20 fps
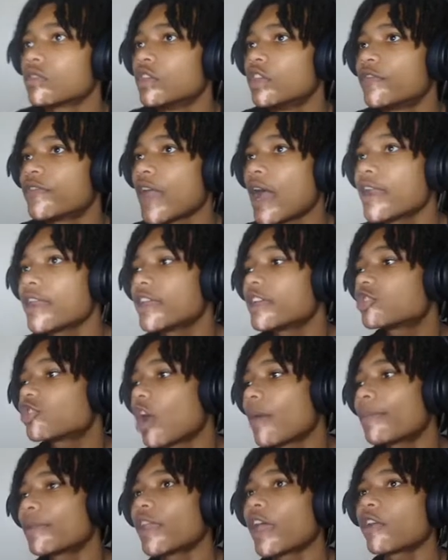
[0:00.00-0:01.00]
If y'all didn't
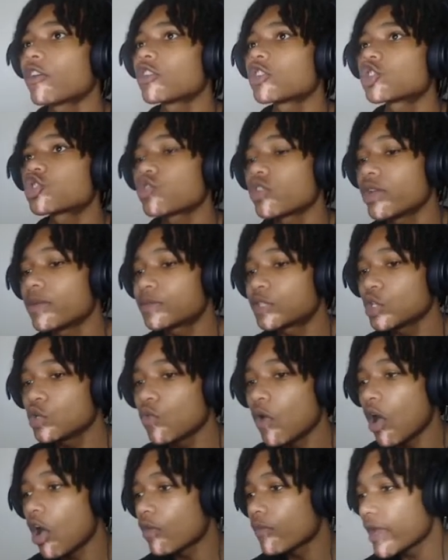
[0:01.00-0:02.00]
drop a like on the stream
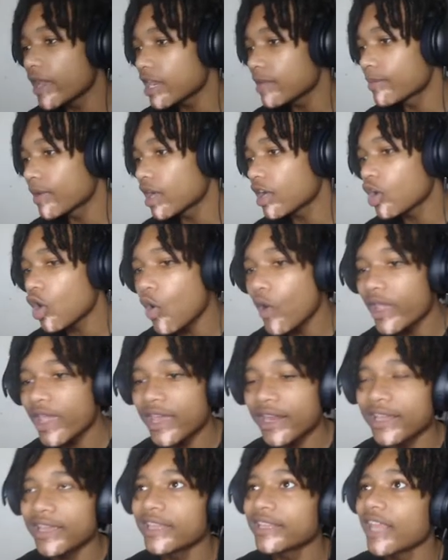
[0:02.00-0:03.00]
too already, bro, go
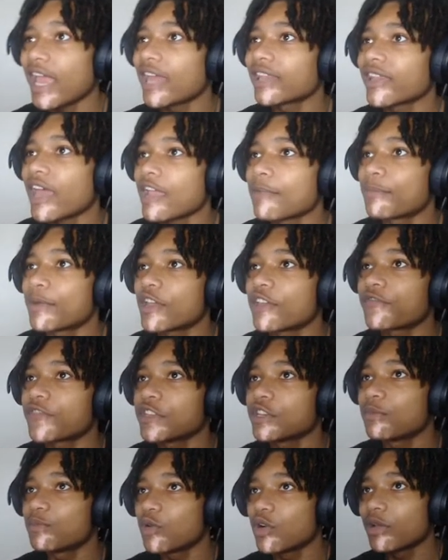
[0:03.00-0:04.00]
ahead and hit that like button for
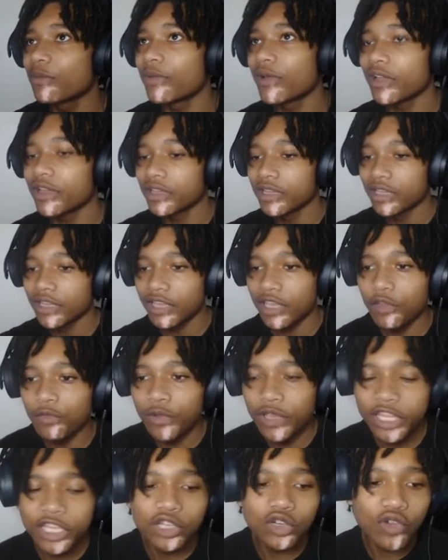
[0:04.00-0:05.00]
your boy, bro. It
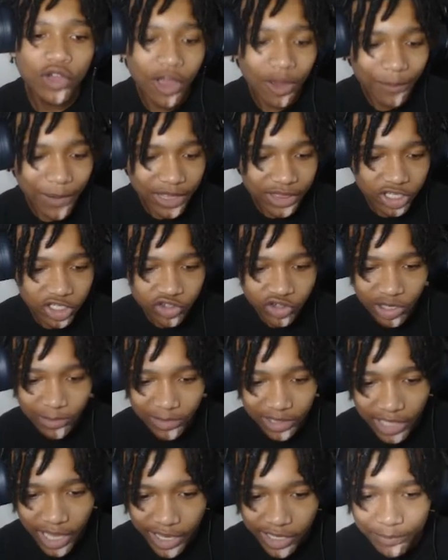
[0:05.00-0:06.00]
really do help out the
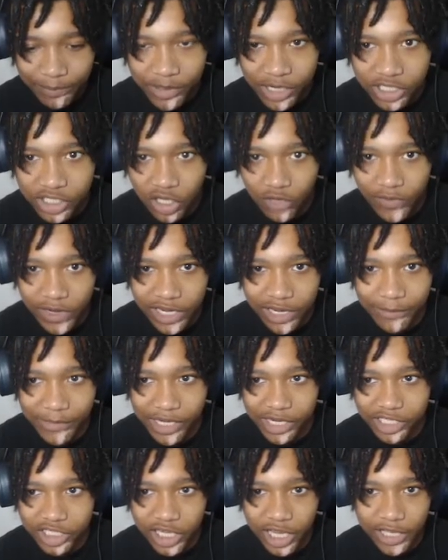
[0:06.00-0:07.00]
stream a lot. It put us on
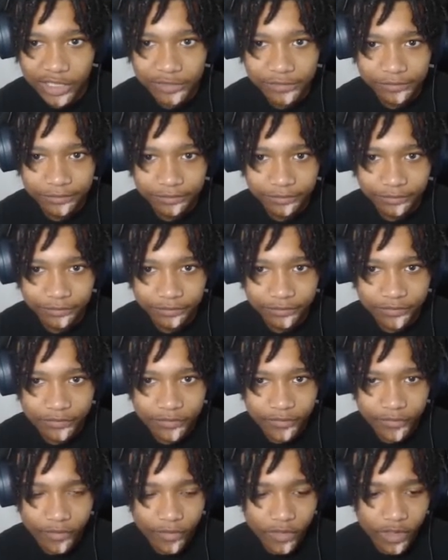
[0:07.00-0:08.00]
recommended chat.
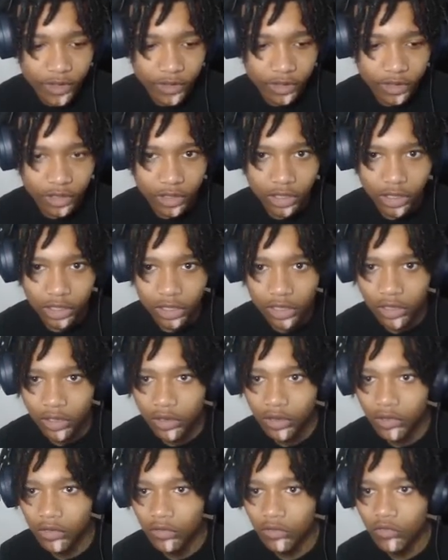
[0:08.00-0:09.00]
Mm
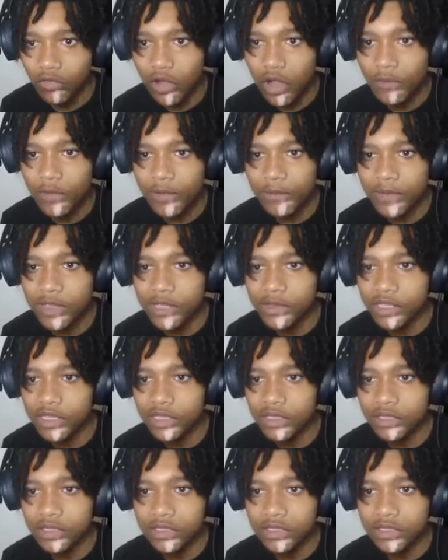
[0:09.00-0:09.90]
-hmm. Run with me.